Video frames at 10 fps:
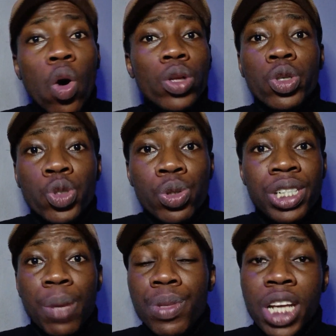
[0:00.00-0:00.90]
all the
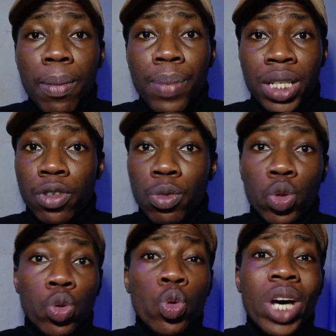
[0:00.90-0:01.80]
social media
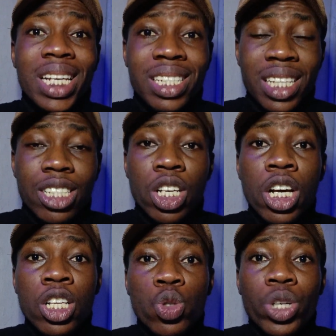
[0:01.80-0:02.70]
platforms. So do not hesitate
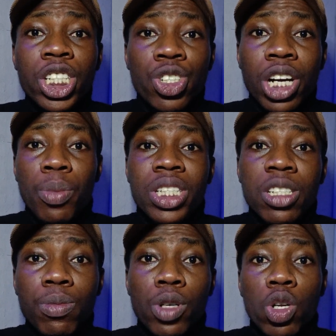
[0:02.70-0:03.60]
to hit the subscribe
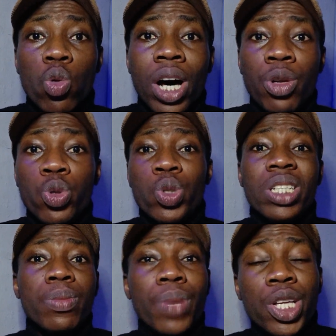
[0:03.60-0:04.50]
button below and
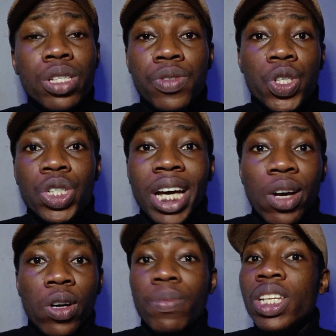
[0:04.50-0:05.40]
also the bell subscription
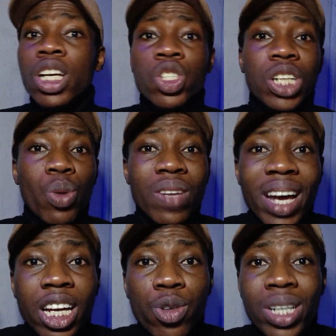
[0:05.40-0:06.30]
icon. So
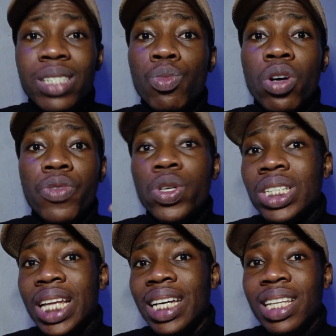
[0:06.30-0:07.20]
whenever I create more
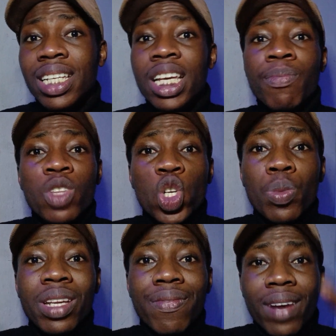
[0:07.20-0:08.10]
videos like this,
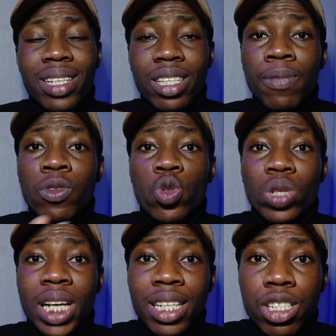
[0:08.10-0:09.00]
you'll be the first
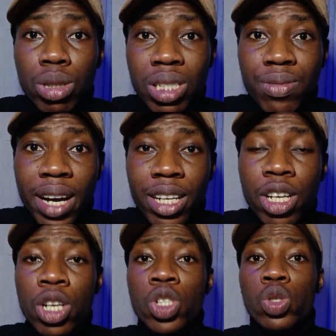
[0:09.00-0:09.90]
to get
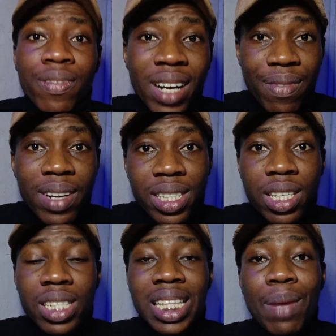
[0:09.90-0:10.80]
notified. The very
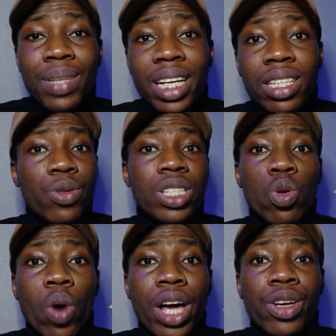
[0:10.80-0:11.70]
first thing is, let me tell you the
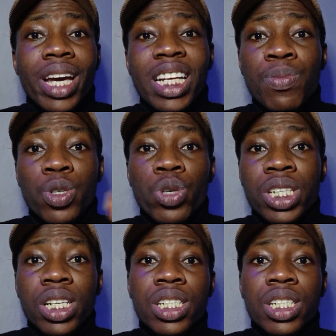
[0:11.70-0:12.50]
reason why you get this message which